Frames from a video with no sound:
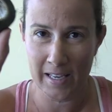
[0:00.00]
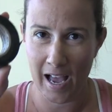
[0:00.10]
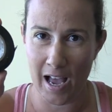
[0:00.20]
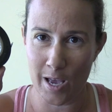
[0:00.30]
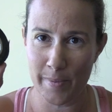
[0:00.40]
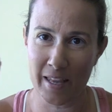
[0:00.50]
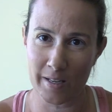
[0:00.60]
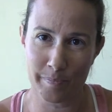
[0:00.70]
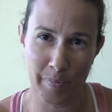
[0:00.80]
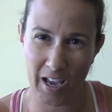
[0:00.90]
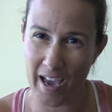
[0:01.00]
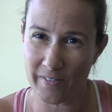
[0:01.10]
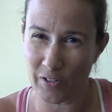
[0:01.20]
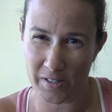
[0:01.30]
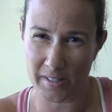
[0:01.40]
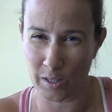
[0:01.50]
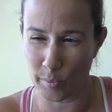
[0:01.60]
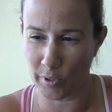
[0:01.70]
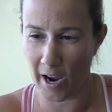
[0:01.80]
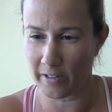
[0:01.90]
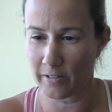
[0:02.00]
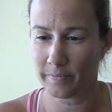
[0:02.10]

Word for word: um, and it kind of looks like the bridle.